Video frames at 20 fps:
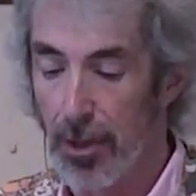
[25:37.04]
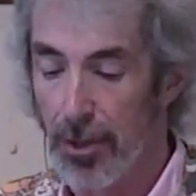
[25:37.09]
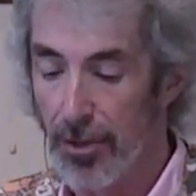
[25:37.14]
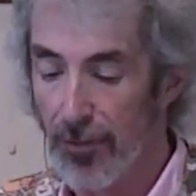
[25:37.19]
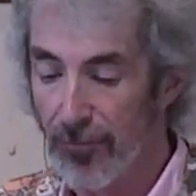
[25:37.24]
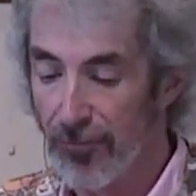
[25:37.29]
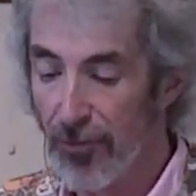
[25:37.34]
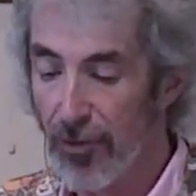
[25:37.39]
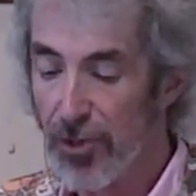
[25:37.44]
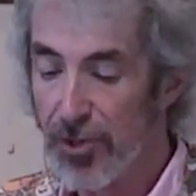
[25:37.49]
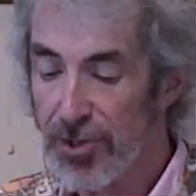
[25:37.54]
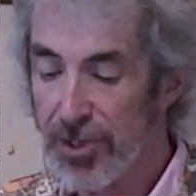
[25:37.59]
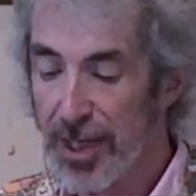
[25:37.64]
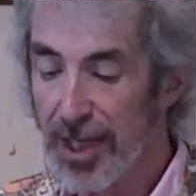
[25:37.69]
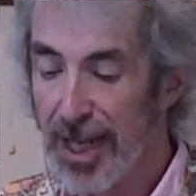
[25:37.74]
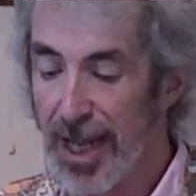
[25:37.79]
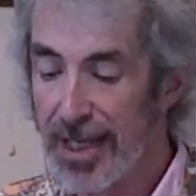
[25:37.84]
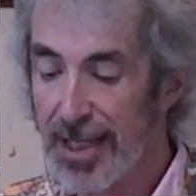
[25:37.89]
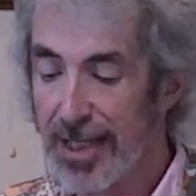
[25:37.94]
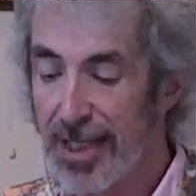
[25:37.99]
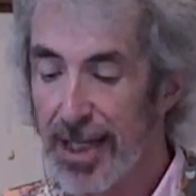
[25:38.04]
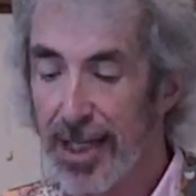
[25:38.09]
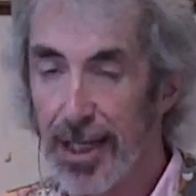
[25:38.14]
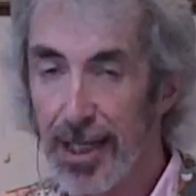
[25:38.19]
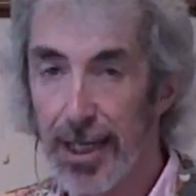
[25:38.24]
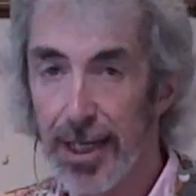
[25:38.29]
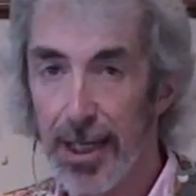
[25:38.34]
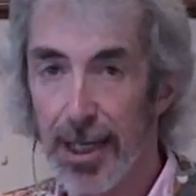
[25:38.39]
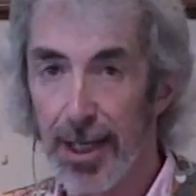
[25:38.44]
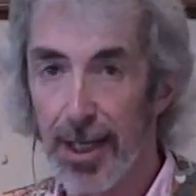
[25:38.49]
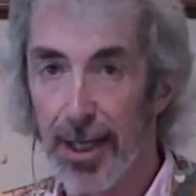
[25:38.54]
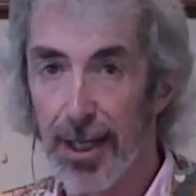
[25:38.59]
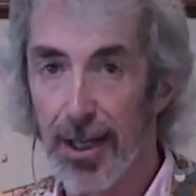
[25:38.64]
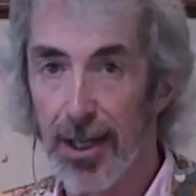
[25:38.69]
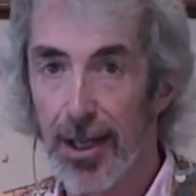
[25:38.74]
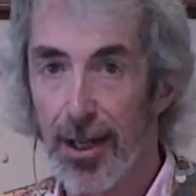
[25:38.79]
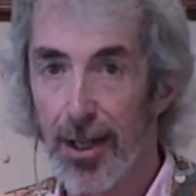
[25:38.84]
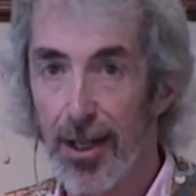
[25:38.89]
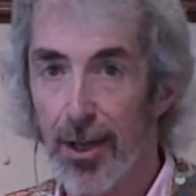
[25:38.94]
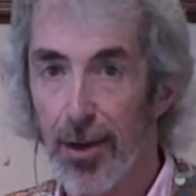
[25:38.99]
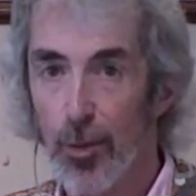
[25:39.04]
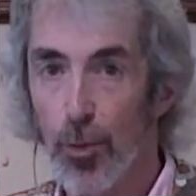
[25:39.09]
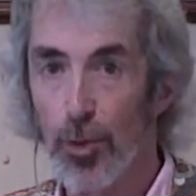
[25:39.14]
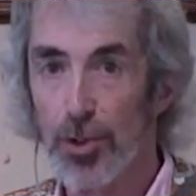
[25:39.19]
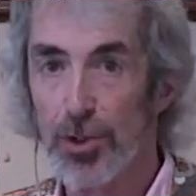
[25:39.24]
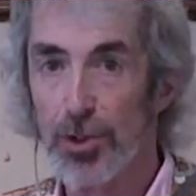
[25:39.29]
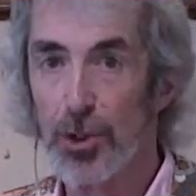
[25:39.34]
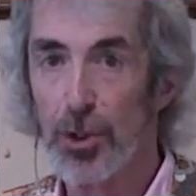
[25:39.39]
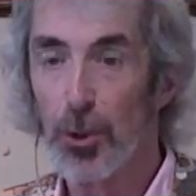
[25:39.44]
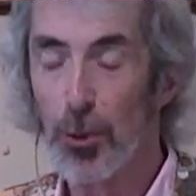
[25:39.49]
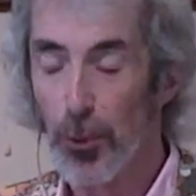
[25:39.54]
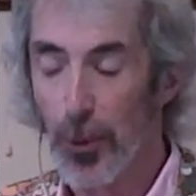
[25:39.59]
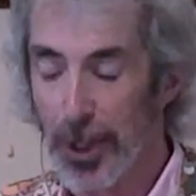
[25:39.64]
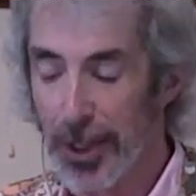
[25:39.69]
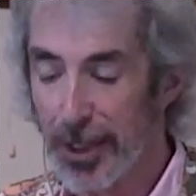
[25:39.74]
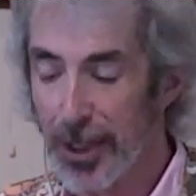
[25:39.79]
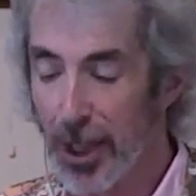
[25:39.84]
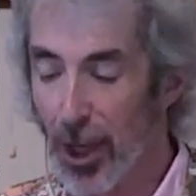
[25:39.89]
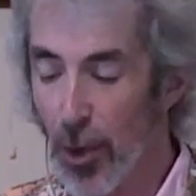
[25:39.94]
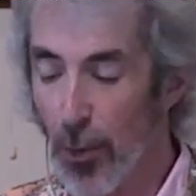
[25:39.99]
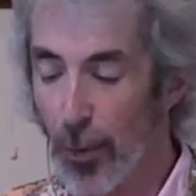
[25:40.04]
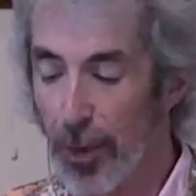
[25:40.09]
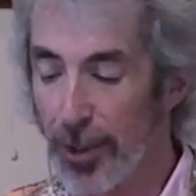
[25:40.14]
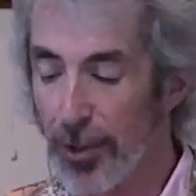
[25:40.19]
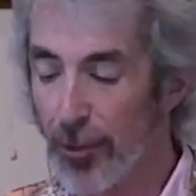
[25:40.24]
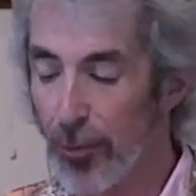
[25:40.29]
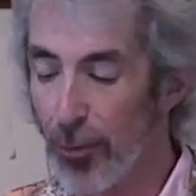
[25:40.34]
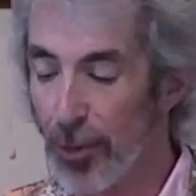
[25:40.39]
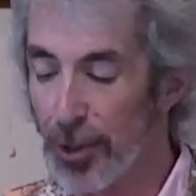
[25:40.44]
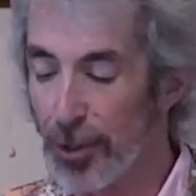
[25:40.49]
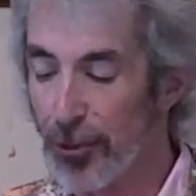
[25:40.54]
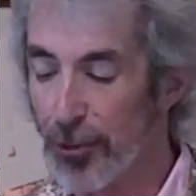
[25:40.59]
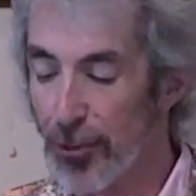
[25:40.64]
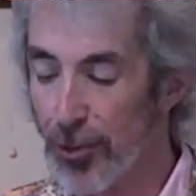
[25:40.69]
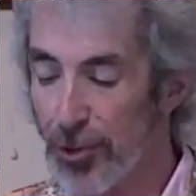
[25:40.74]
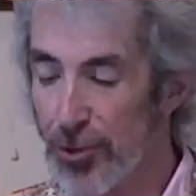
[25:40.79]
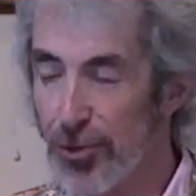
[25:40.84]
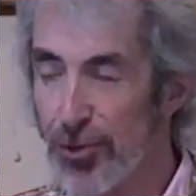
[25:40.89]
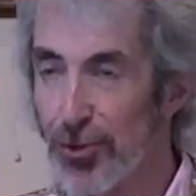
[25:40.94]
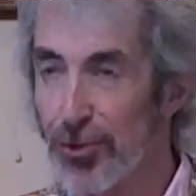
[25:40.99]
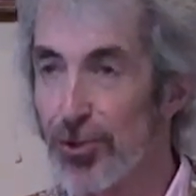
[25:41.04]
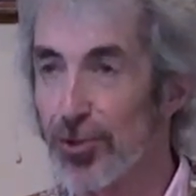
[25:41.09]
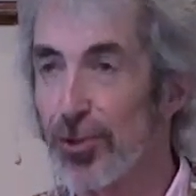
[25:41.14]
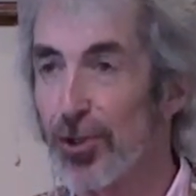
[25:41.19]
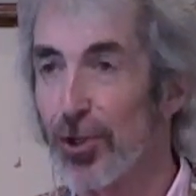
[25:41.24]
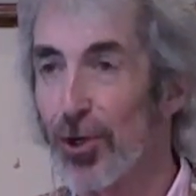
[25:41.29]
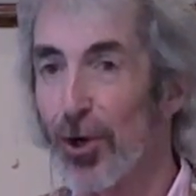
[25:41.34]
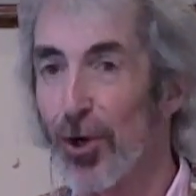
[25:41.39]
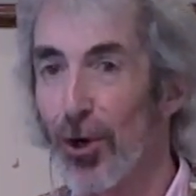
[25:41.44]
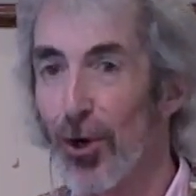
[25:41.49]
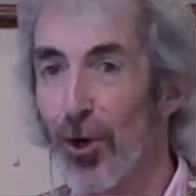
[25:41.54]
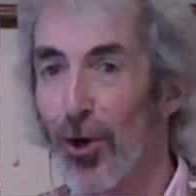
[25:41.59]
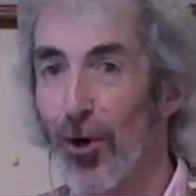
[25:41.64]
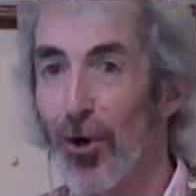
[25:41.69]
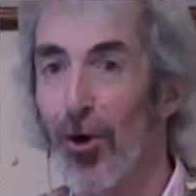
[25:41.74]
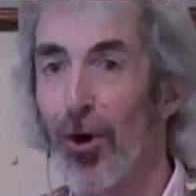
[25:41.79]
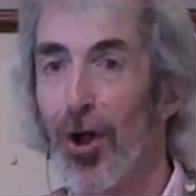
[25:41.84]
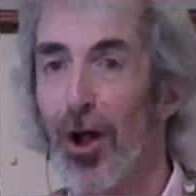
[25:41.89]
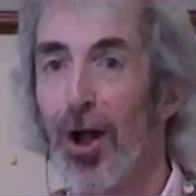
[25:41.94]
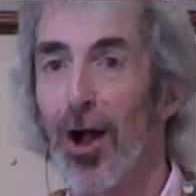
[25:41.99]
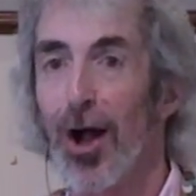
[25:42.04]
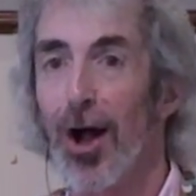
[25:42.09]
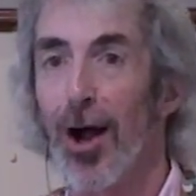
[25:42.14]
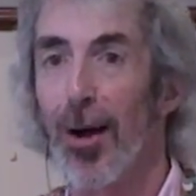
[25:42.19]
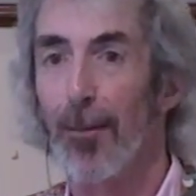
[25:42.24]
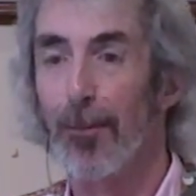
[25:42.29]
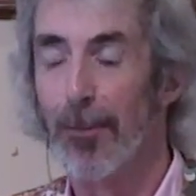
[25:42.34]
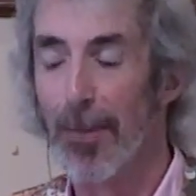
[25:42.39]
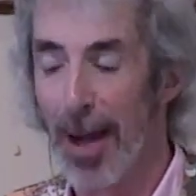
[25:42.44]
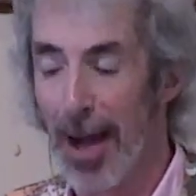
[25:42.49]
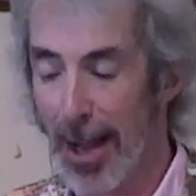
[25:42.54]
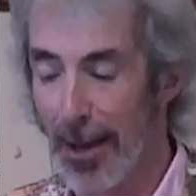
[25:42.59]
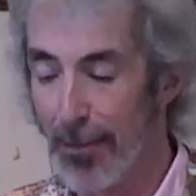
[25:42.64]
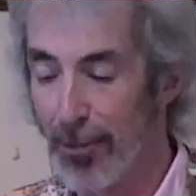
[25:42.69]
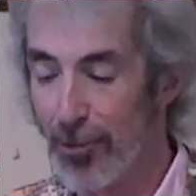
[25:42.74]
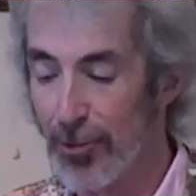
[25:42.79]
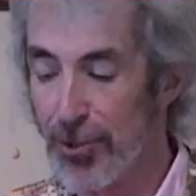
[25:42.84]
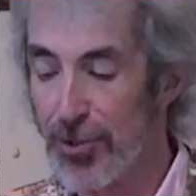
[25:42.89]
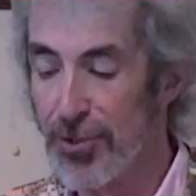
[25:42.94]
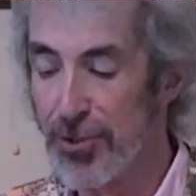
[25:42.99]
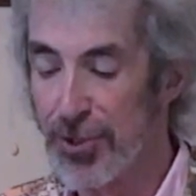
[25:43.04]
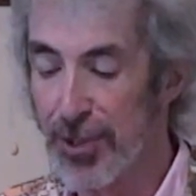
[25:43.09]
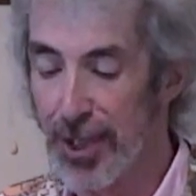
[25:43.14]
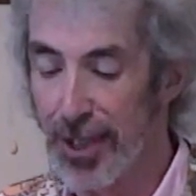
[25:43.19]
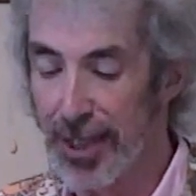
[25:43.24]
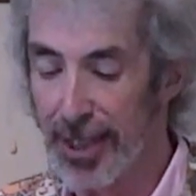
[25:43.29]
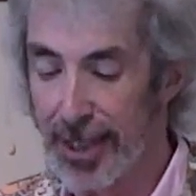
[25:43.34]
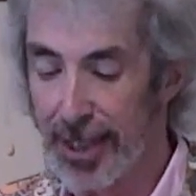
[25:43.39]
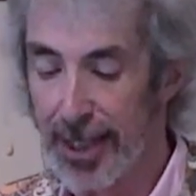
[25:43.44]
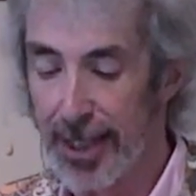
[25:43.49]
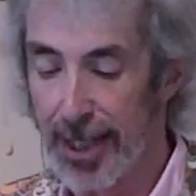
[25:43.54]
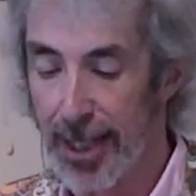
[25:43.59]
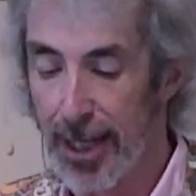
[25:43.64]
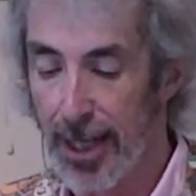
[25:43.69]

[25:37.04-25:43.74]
The first thing I did was quit going to what Christians call a Bible study.